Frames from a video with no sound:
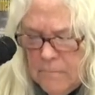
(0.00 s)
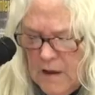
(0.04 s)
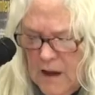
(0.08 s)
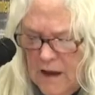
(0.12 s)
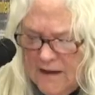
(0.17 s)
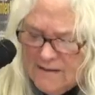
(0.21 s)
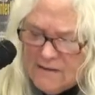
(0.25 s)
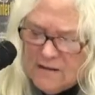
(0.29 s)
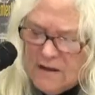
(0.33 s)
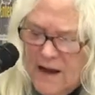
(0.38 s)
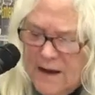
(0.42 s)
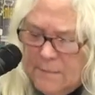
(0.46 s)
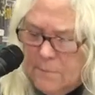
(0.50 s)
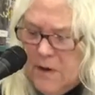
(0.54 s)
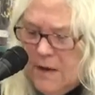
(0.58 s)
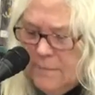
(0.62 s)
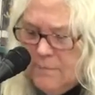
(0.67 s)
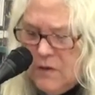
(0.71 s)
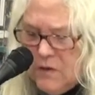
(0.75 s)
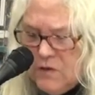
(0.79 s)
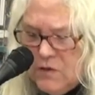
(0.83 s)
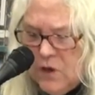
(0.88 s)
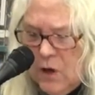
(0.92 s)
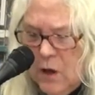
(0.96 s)
I climbed
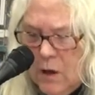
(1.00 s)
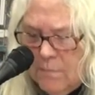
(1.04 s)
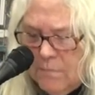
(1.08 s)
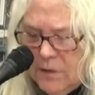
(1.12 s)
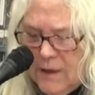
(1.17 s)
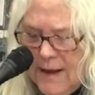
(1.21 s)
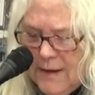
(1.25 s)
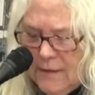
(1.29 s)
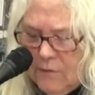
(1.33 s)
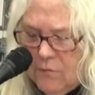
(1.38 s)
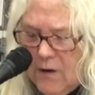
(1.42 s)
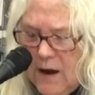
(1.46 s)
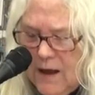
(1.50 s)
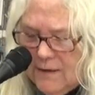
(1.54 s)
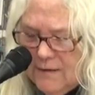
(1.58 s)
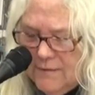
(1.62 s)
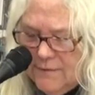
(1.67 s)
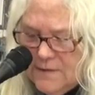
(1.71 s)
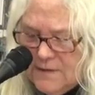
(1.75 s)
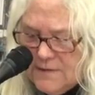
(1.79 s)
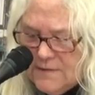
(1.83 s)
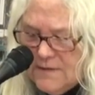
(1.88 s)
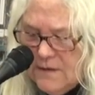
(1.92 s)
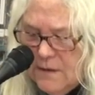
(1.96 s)
up the tall black rock
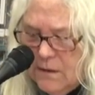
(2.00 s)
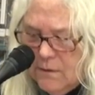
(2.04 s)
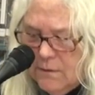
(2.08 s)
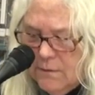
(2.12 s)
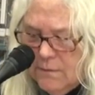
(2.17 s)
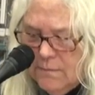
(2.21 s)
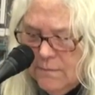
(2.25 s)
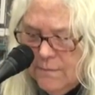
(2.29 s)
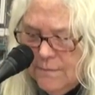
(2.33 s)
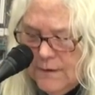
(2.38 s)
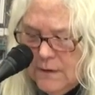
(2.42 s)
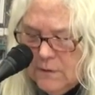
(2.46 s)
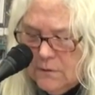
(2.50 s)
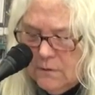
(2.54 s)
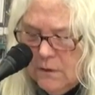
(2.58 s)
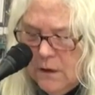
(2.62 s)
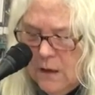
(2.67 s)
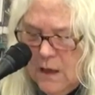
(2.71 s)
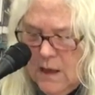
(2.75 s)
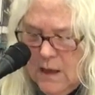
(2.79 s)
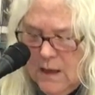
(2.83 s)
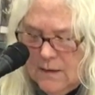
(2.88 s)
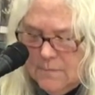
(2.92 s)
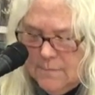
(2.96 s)
in the center of the field
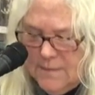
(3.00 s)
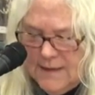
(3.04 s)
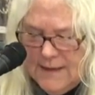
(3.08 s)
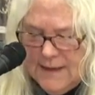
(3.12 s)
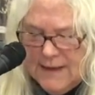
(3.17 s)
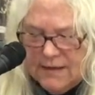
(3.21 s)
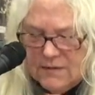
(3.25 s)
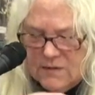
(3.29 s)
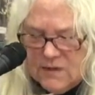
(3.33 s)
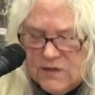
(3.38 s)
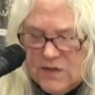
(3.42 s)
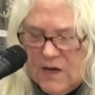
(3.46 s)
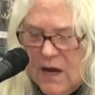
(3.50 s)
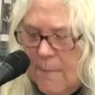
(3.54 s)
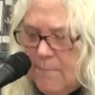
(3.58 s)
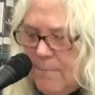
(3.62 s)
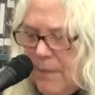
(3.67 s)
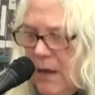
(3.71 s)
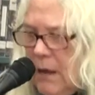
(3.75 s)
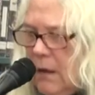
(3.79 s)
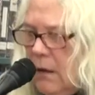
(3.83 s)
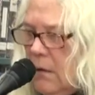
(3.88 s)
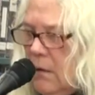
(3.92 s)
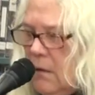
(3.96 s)
and began
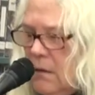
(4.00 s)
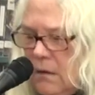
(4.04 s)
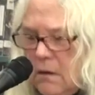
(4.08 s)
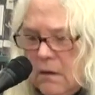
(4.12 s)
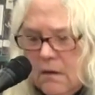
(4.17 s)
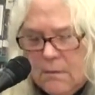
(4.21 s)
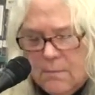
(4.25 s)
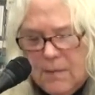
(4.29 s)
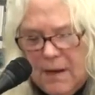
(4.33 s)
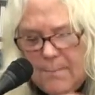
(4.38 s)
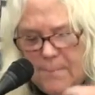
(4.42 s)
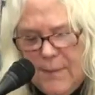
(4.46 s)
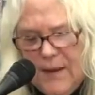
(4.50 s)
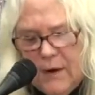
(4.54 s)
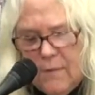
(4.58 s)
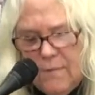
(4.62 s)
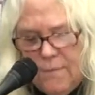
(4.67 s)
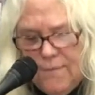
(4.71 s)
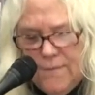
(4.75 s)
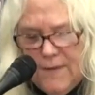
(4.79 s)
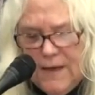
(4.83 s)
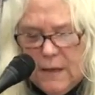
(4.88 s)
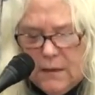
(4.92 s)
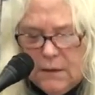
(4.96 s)
stomping my bare
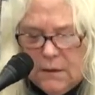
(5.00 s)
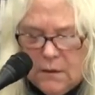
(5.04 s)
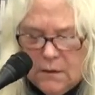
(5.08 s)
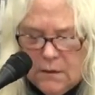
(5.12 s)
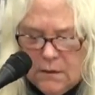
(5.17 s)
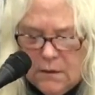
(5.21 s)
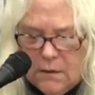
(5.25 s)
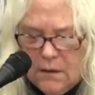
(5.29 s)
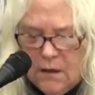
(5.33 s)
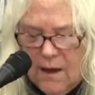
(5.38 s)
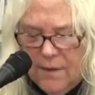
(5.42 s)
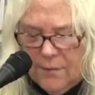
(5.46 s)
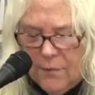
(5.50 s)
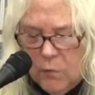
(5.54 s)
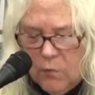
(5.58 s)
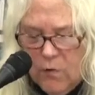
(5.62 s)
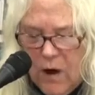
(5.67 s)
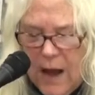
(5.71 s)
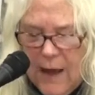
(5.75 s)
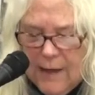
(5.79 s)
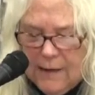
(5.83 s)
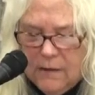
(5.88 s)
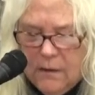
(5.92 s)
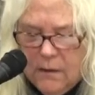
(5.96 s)
feet on the
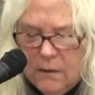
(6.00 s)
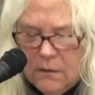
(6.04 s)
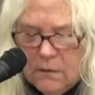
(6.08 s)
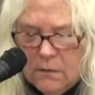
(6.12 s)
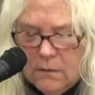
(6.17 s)
rock.